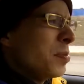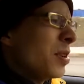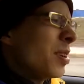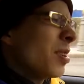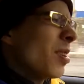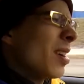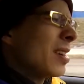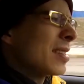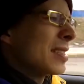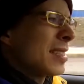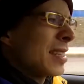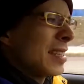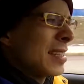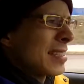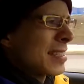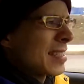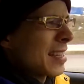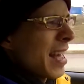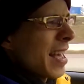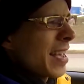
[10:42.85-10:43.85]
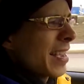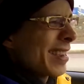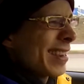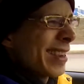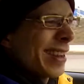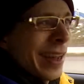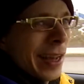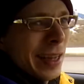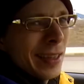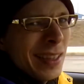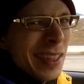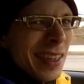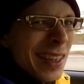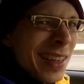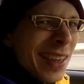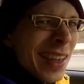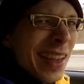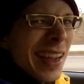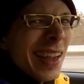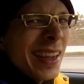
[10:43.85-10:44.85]
because it's like
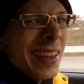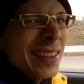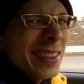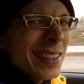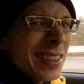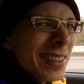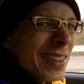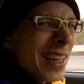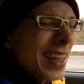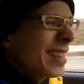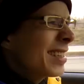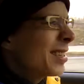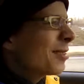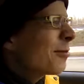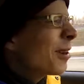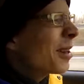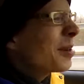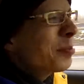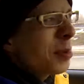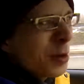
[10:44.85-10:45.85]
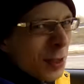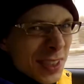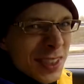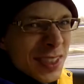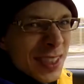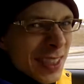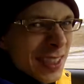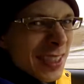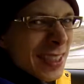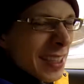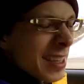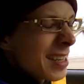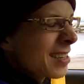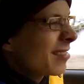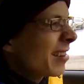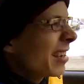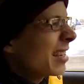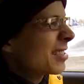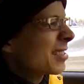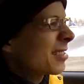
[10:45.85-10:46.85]
it's like a 1.6 liter
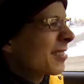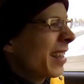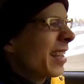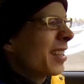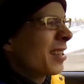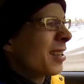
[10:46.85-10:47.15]
engine. Like,